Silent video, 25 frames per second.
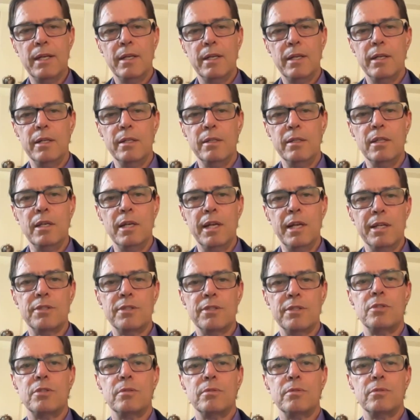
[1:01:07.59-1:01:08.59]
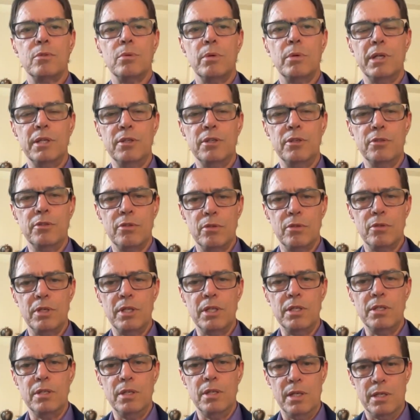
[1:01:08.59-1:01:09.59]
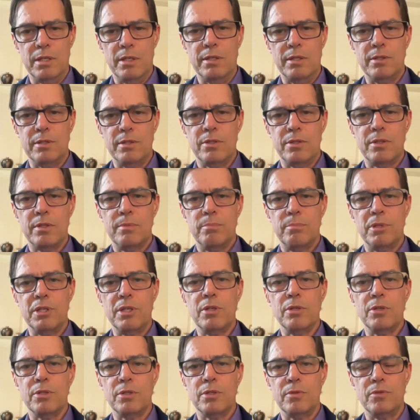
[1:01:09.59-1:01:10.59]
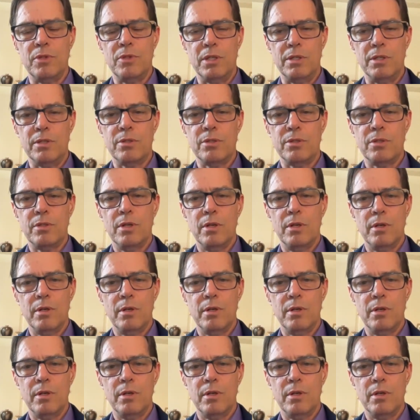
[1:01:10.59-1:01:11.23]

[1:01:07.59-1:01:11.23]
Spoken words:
in the next 20 to 30 years because of this.